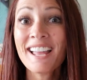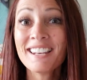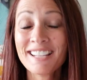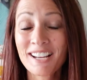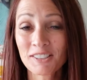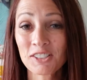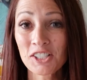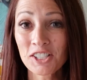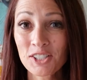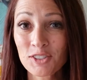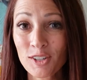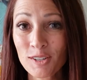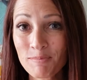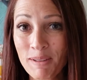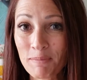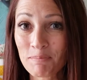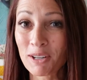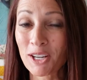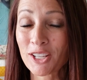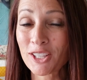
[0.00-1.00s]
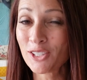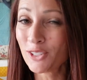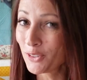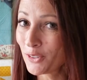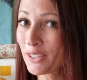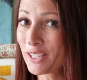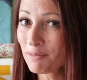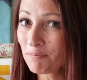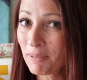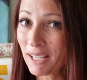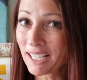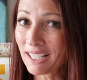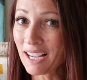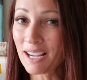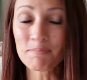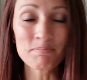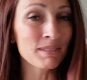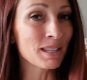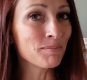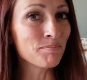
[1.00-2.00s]
Now just remember, you can pick
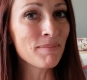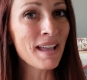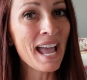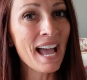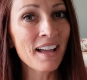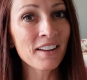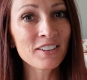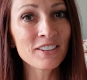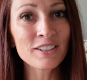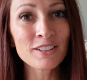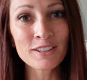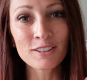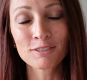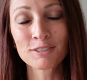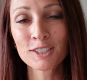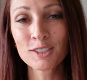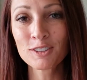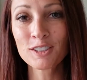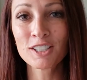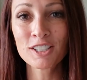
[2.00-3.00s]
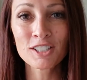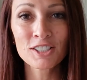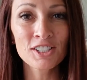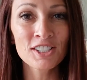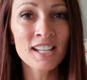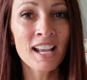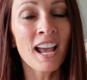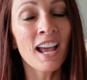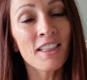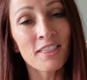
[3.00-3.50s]
up the panel, the rulers,